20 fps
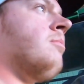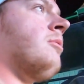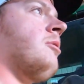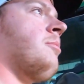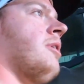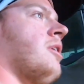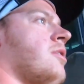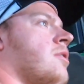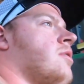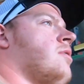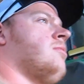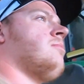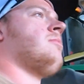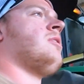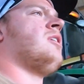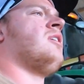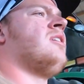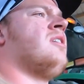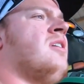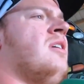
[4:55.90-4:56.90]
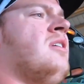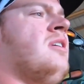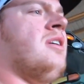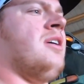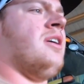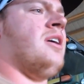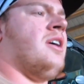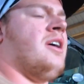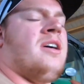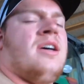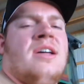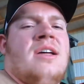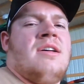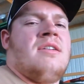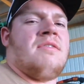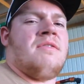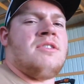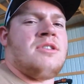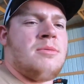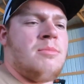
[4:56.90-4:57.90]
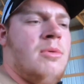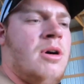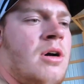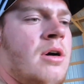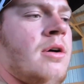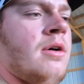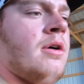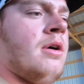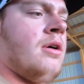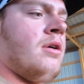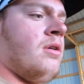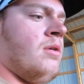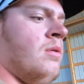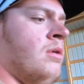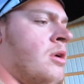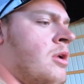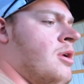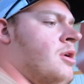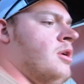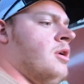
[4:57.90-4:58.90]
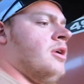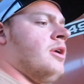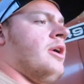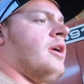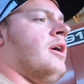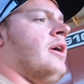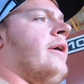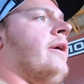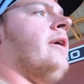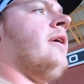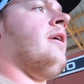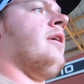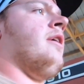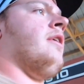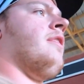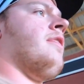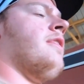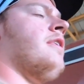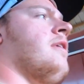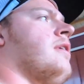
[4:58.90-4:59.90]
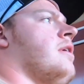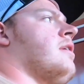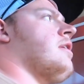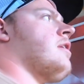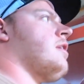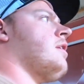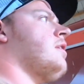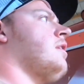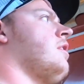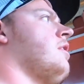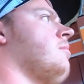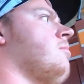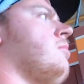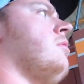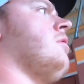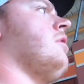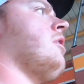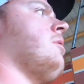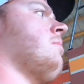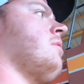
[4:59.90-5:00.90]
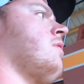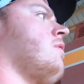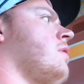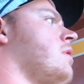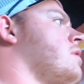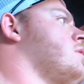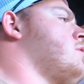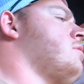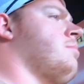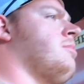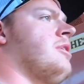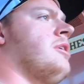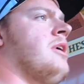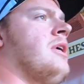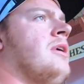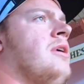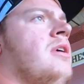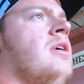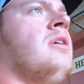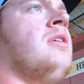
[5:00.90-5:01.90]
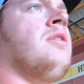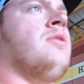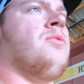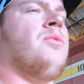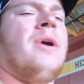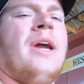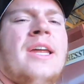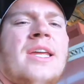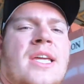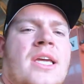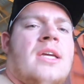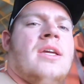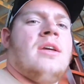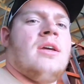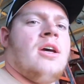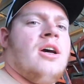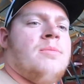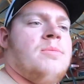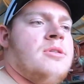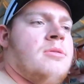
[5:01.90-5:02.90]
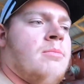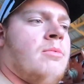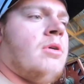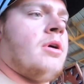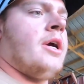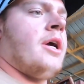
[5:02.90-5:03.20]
Maybe back home tomorrow, I think in the morning I'm going to be raking up some more